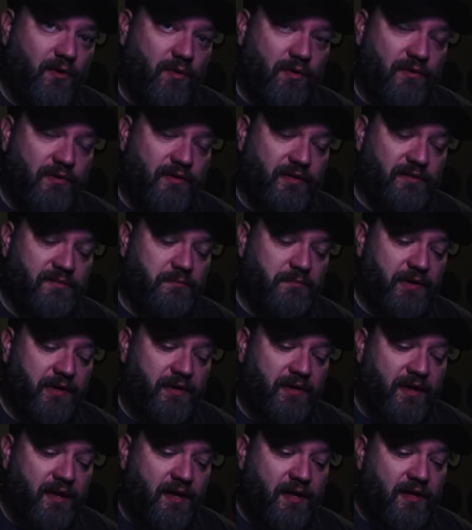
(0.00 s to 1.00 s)
this, but
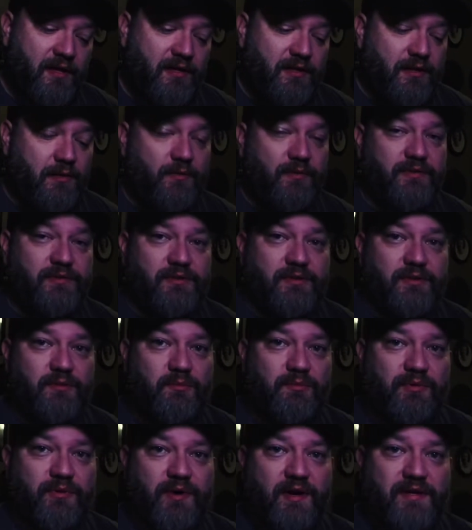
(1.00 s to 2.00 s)
you want to
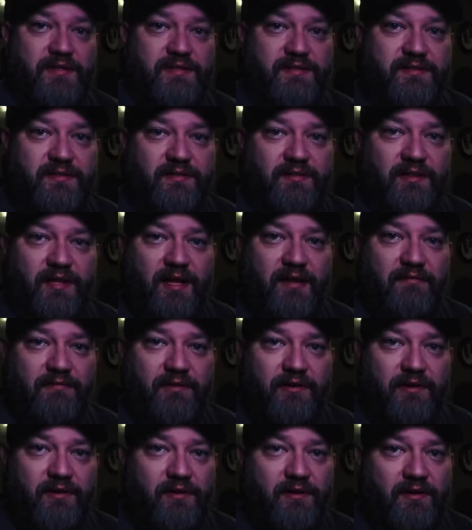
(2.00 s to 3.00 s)
press the
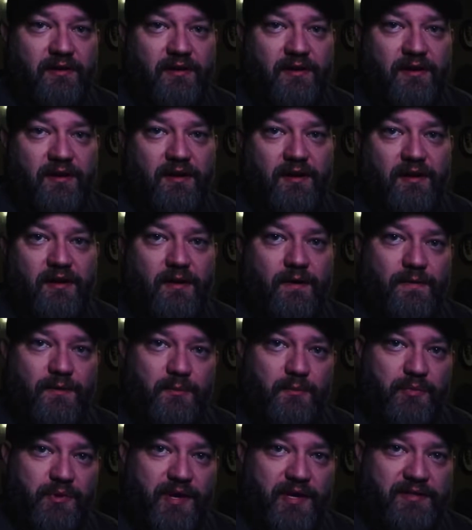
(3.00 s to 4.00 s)
lever on the
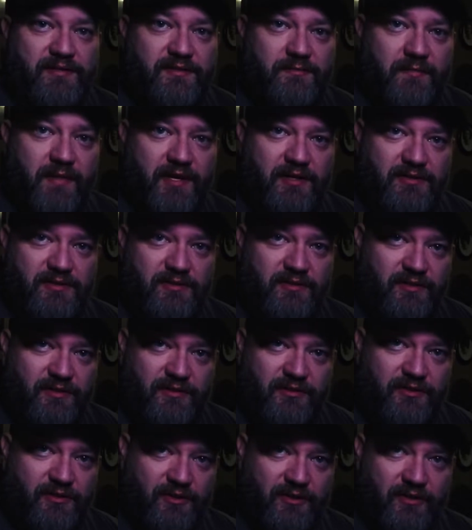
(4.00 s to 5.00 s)
brakes and make sure
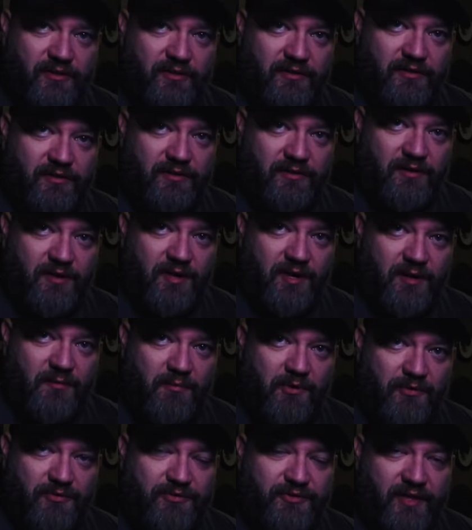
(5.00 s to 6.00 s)
that they're
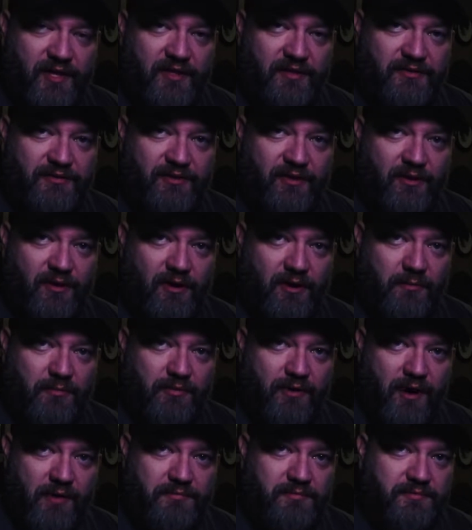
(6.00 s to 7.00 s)
both sides are
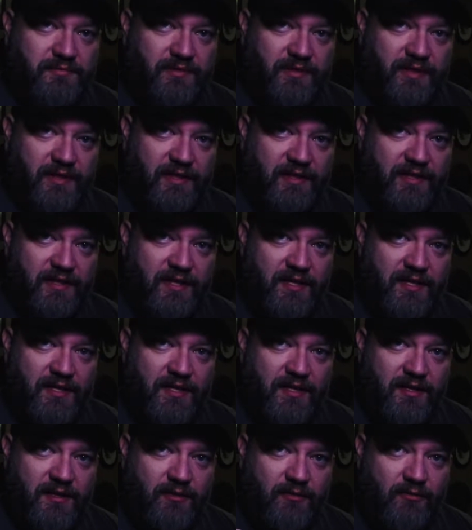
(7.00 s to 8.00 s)
properly
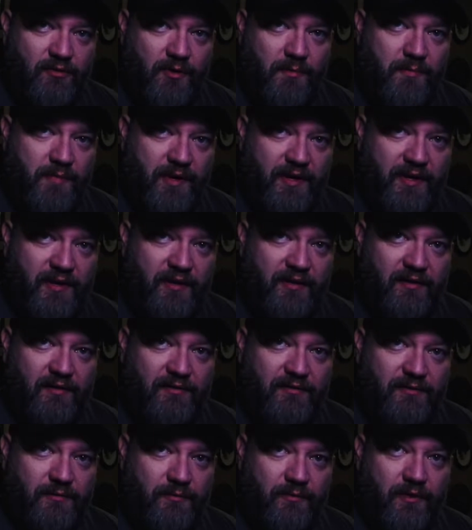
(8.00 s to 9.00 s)
gripping
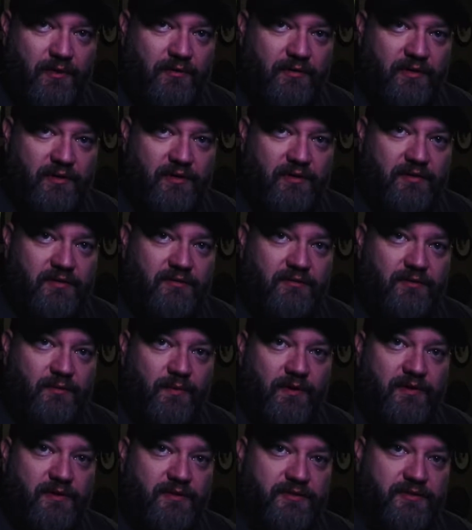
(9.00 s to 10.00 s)
the rotor the
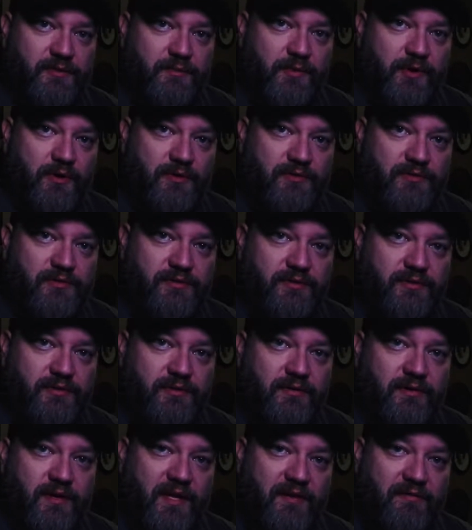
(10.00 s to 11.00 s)
way they're supposed
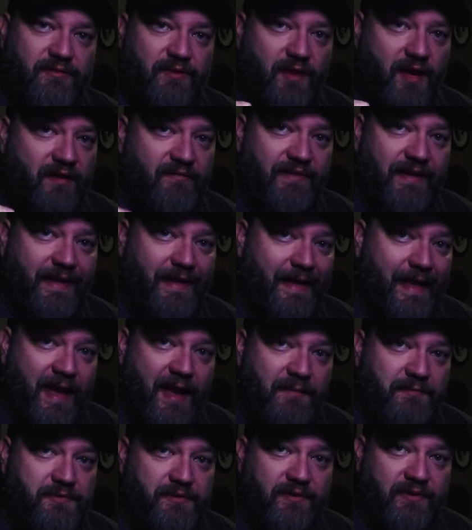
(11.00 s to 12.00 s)
to. If you have any
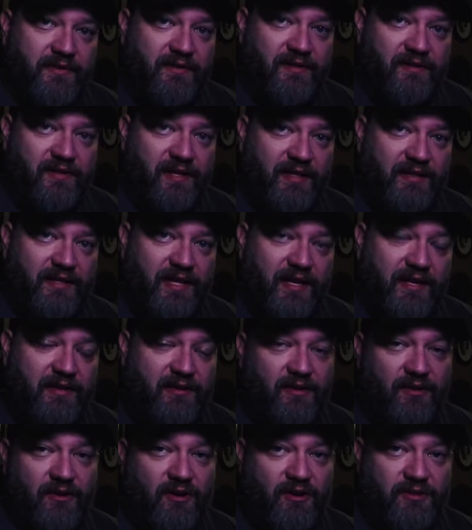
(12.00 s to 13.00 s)
gaps or anything like that, it
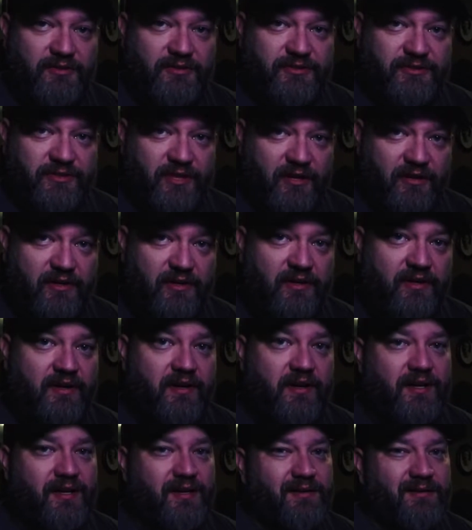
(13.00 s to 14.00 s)
can cause stutter,
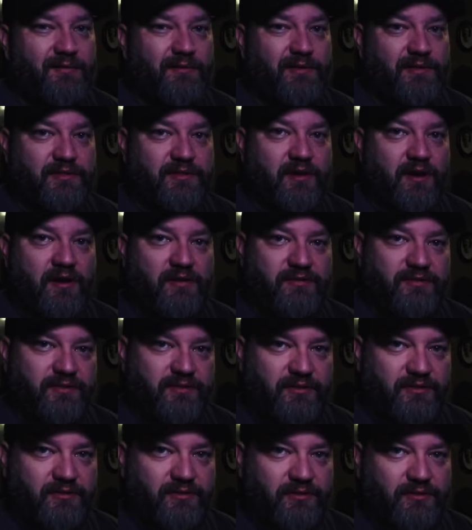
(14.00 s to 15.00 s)
which causes
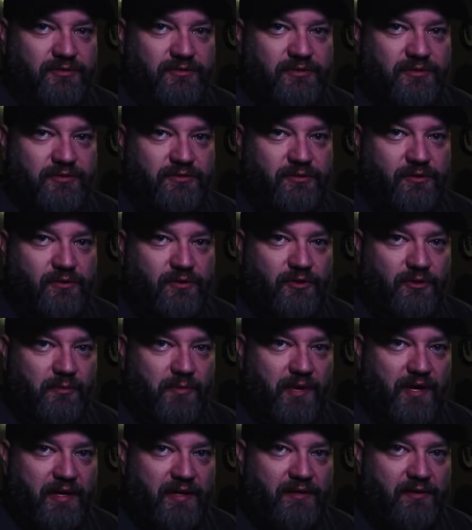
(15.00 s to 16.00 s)
you to lose control of the
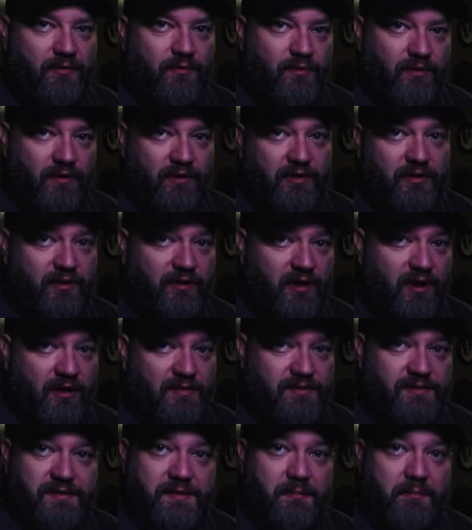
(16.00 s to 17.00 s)
bike, or it could
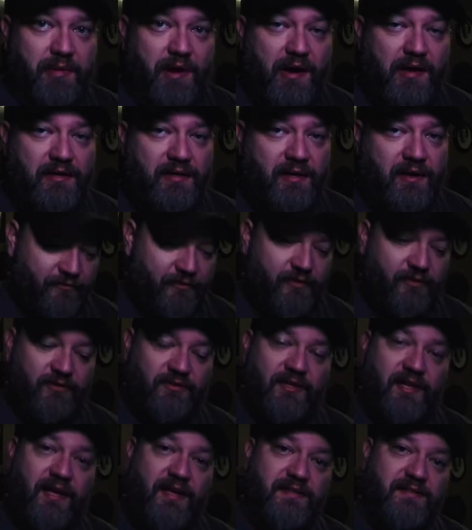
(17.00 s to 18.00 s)
cause it to bind up. For your
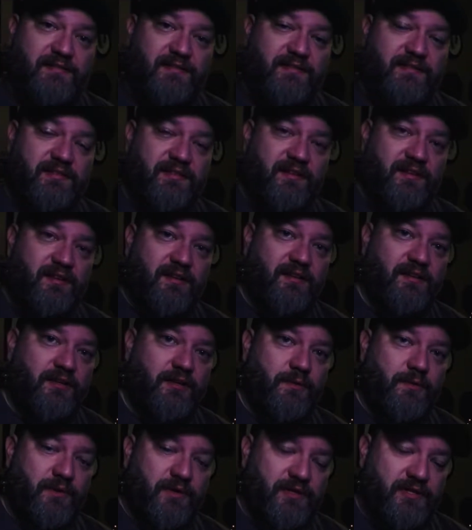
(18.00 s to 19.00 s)
lights,
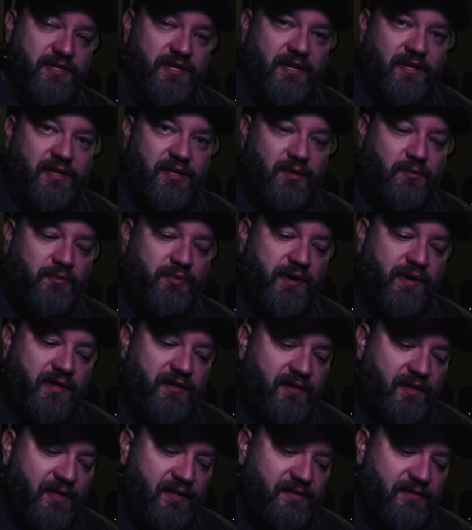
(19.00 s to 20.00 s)
you want to check your brake
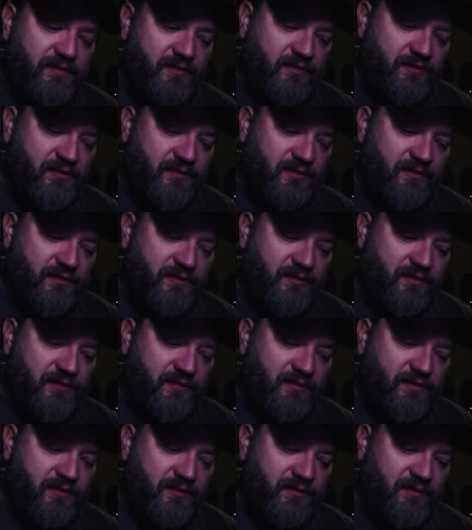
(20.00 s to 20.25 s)
lights, your